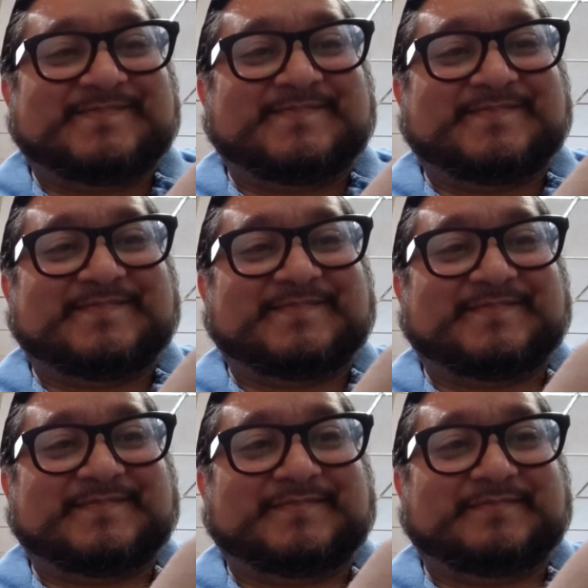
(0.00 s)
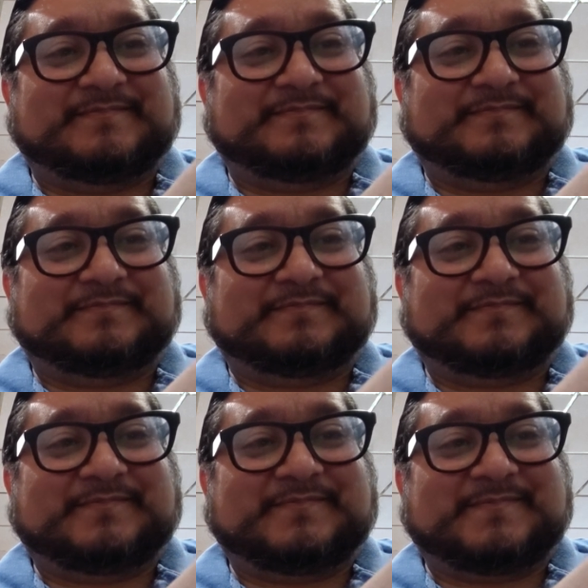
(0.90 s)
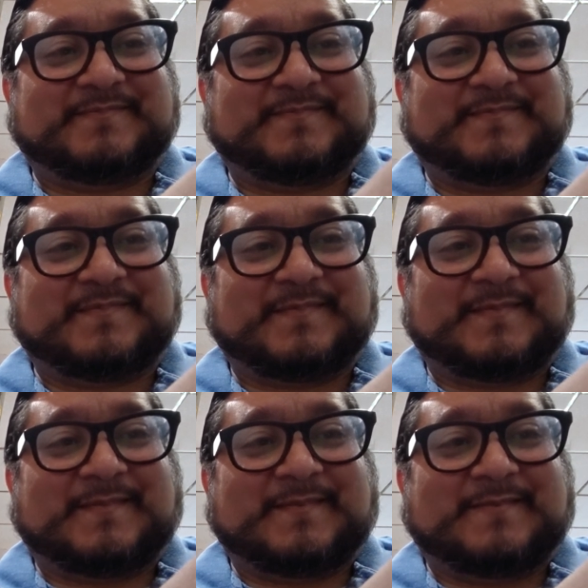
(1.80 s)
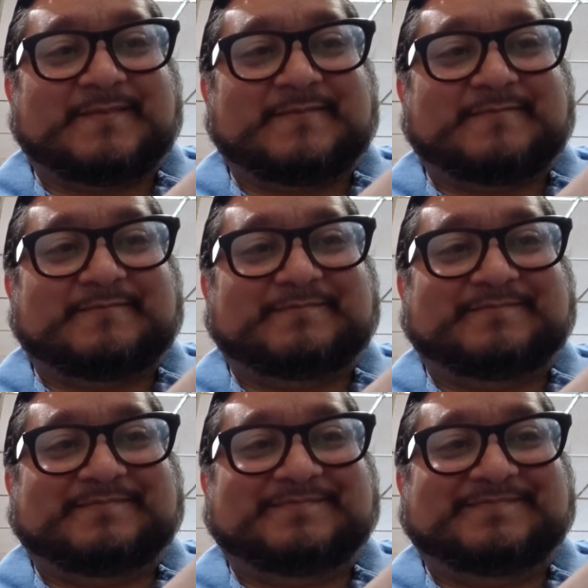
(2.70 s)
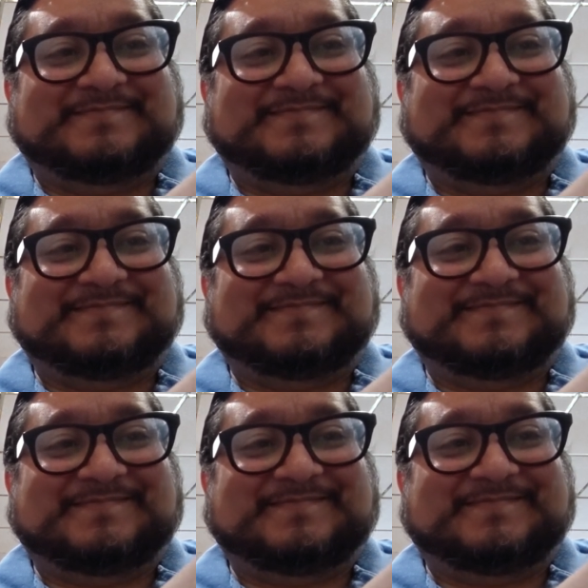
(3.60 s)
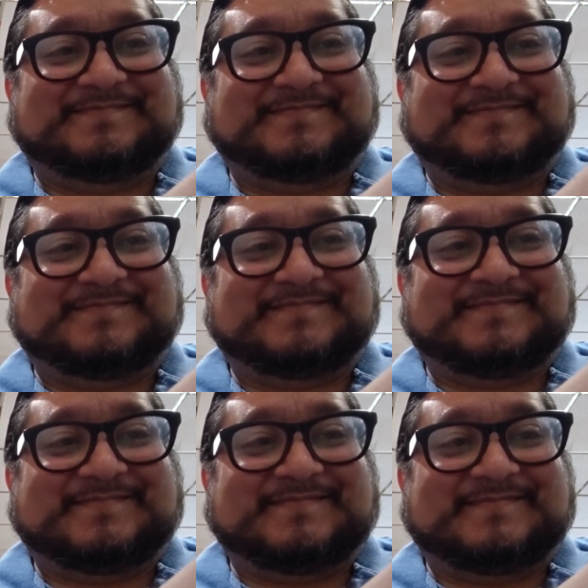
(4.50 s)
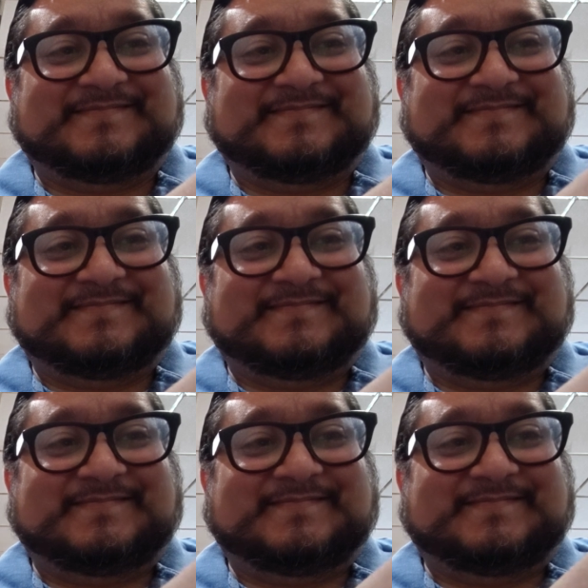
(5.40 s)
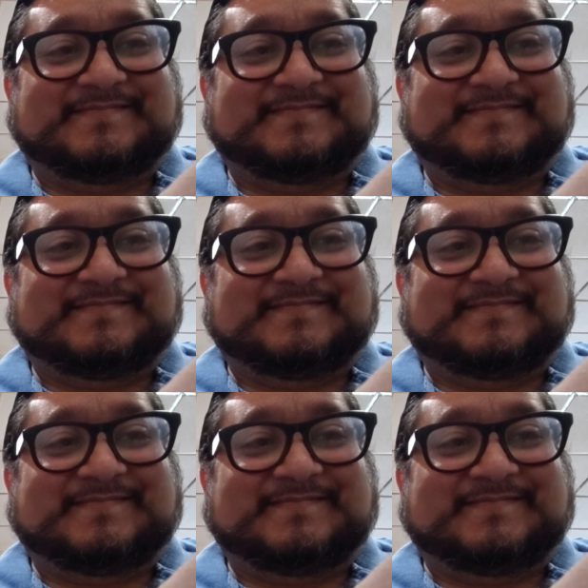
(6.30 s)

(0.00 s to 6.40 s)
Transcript: (not speaking)